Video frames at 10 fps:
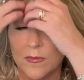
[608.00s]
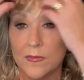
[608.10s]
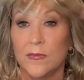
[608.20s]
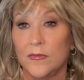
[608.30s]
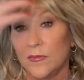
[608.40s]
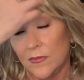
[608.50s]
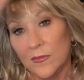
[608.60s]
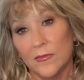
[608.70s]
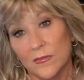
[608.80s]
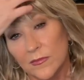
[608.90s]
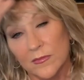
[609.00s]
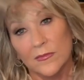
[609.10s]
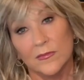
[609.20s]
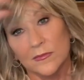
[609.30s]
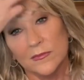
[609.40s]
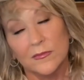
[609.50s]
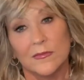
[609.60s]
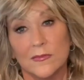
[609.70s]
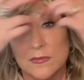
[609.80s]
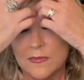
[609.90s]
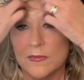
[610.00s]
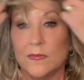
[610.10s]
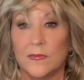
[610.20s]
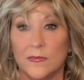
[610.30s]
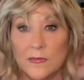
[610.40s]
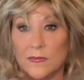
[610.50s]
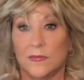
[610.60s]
(silence)